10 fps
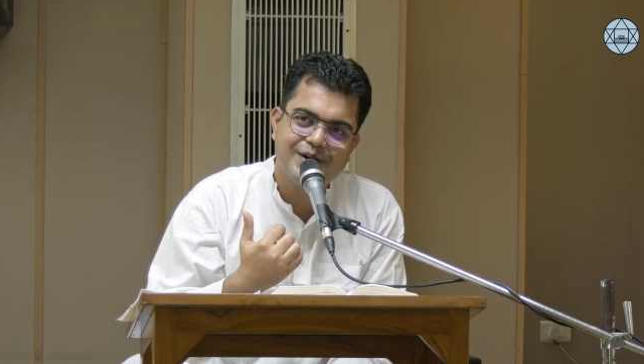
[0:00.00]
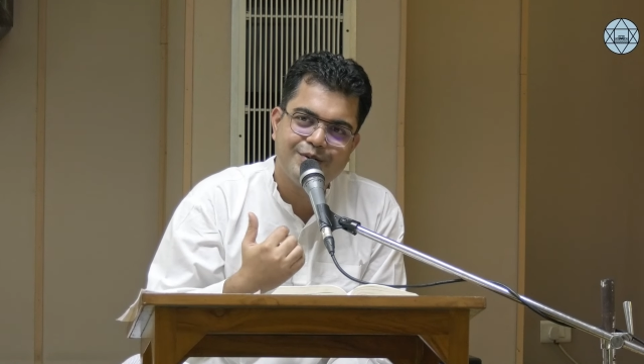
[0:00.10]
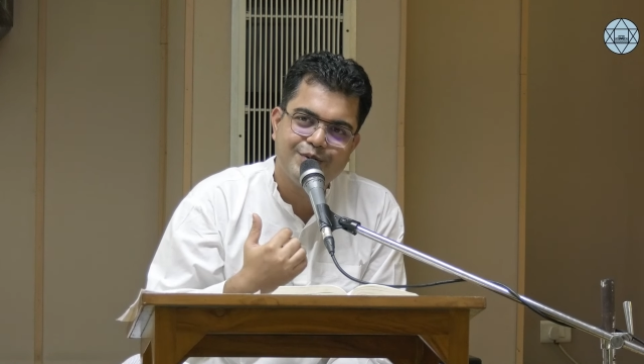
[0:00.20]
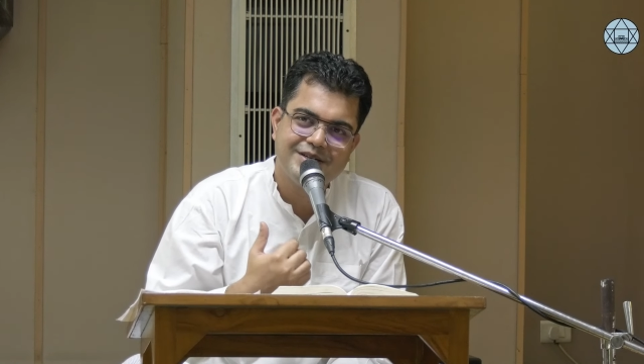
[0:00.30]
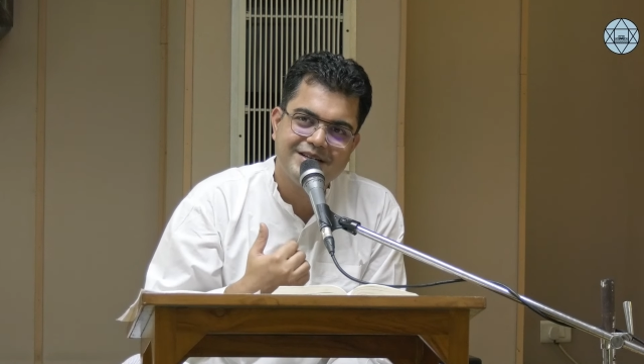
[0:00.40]

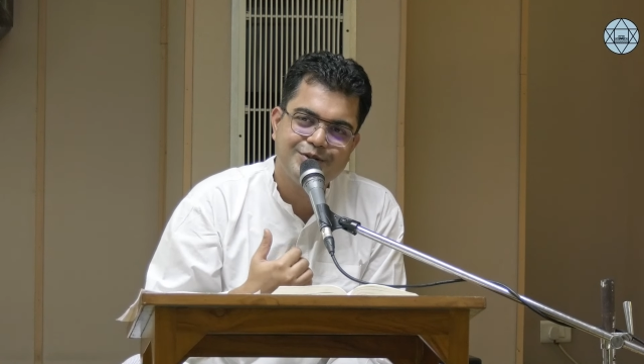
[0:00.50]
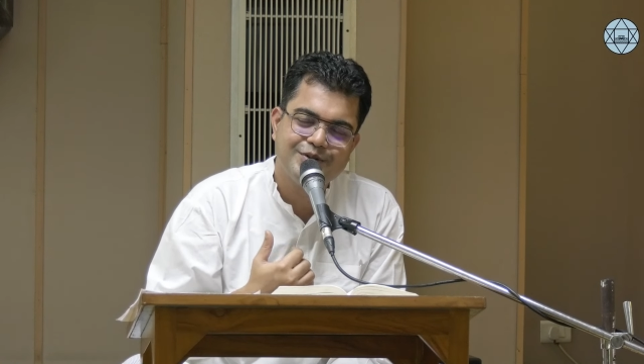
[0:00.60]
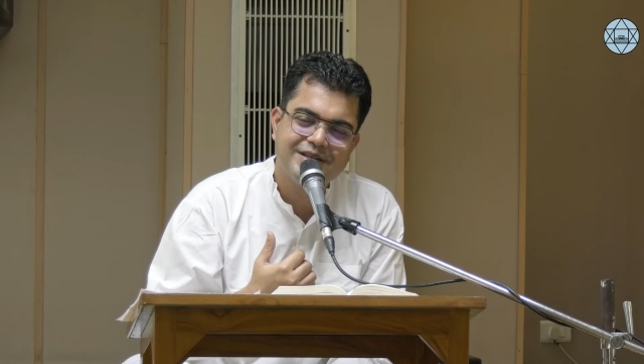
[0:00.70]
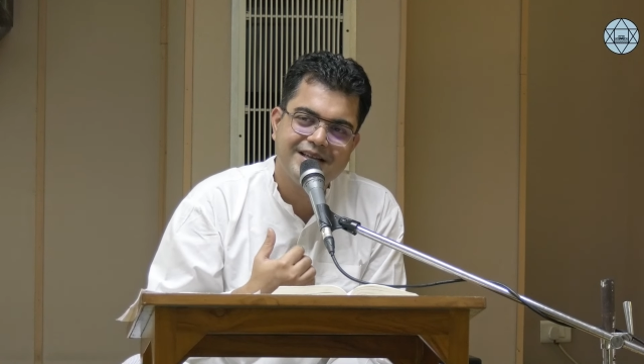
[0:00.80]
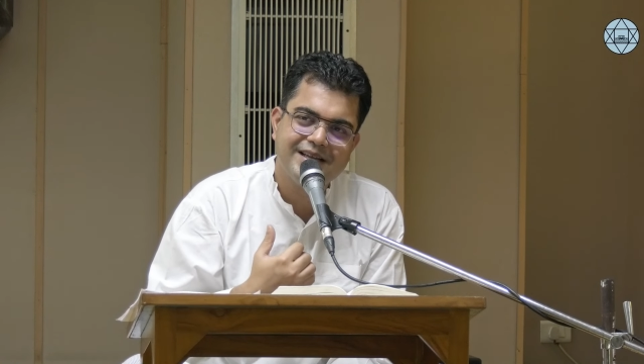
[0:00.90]
our
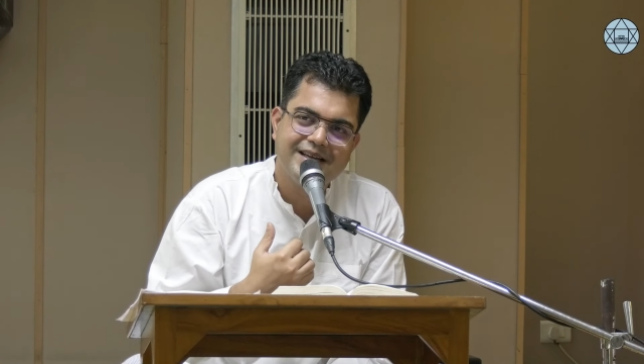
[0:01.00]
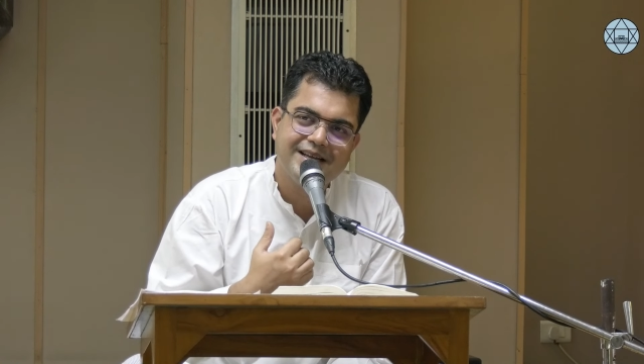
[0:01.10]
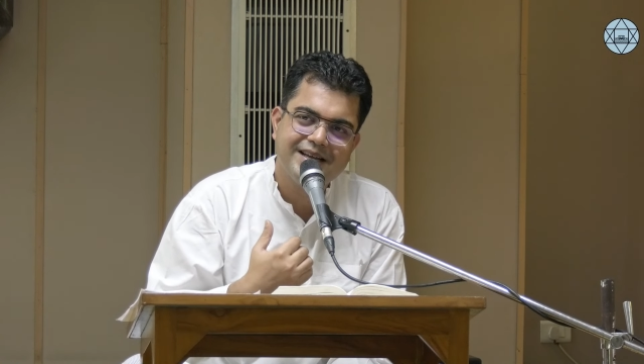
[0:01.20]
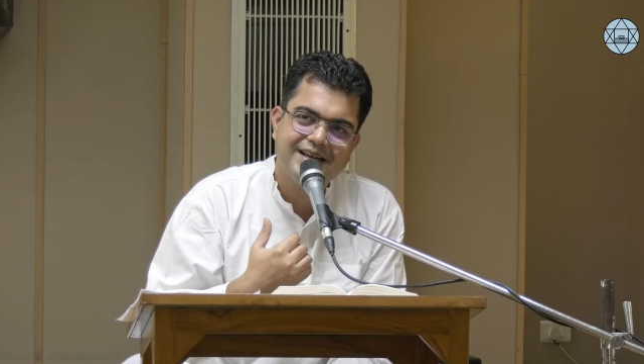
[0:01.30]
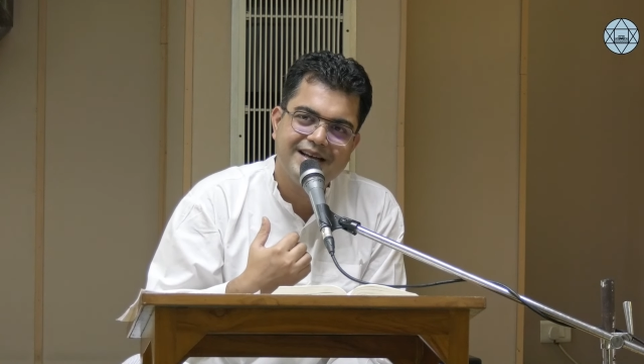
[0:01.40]
day-to-day
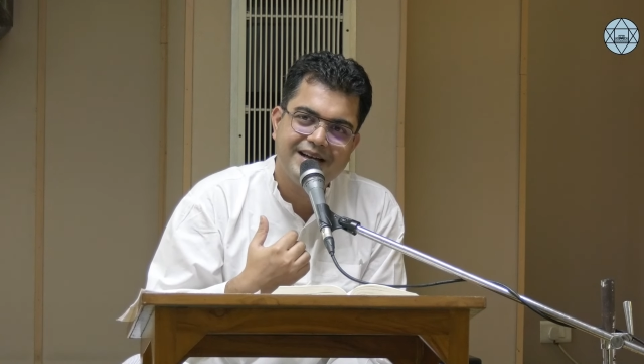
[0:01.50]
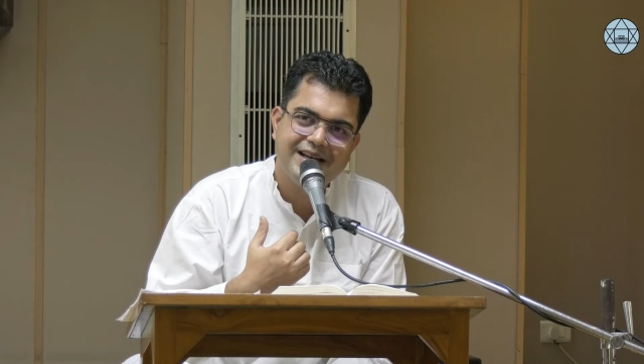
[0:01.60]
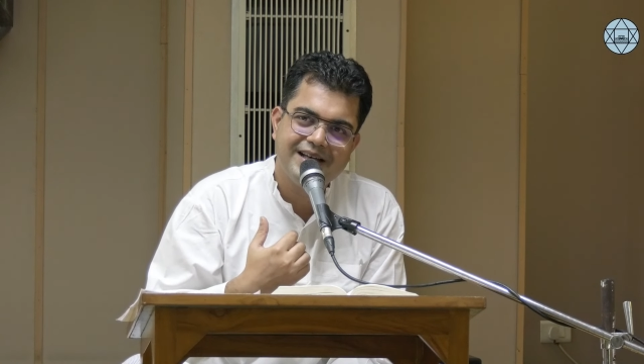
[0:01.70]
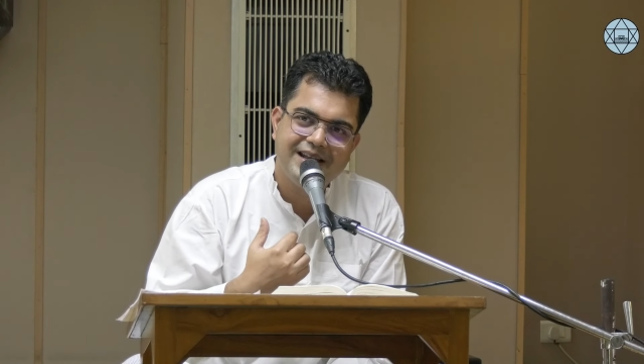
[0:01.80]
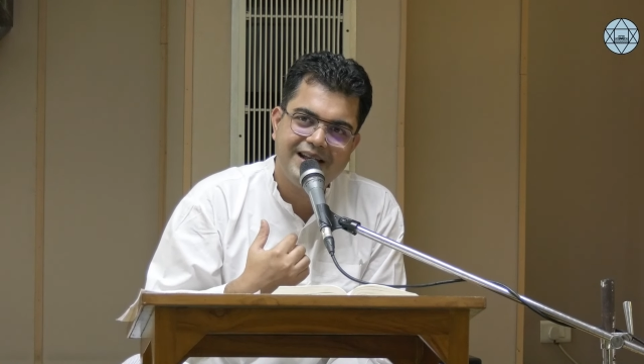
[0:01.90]

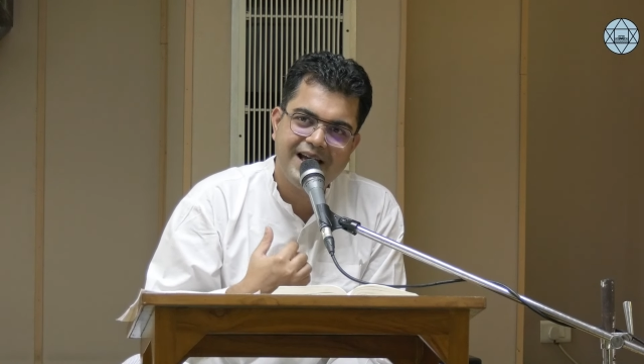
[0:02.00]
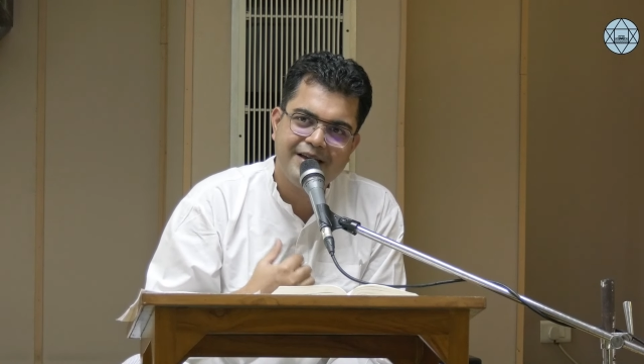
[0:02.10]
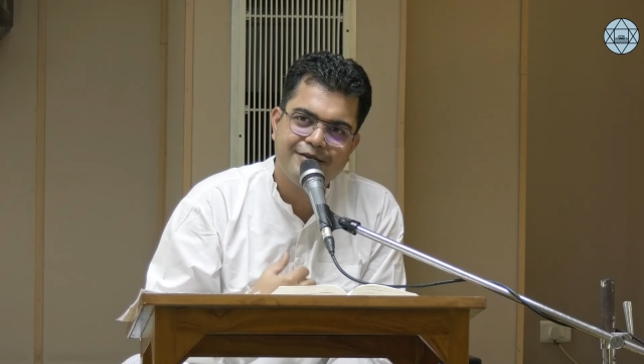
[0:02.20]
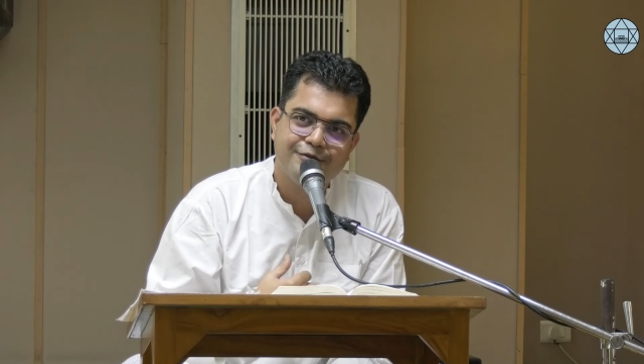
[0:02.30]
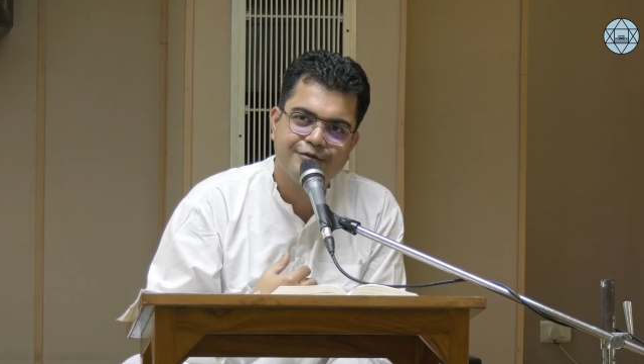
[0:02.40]

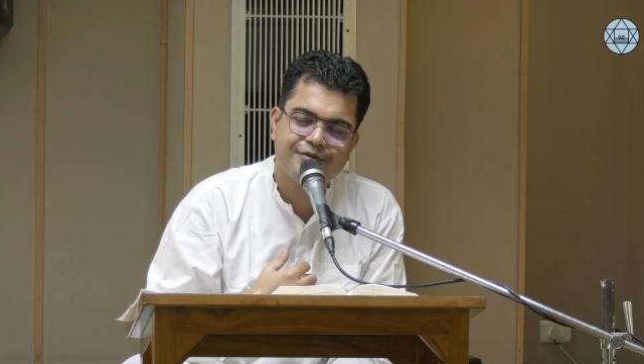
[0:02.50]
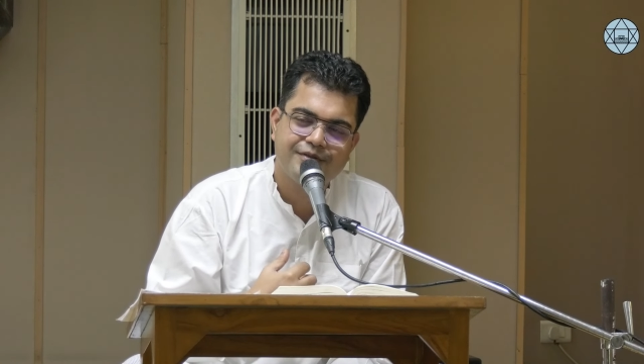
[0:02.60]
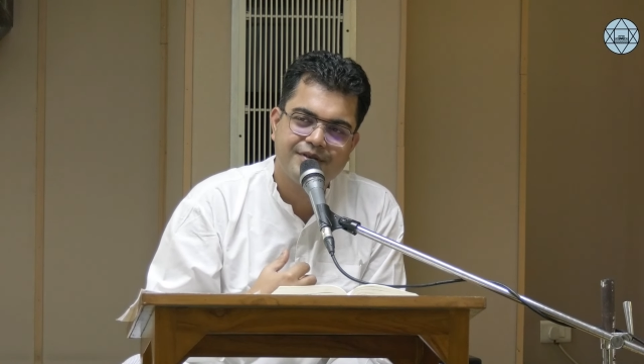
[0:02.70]
life,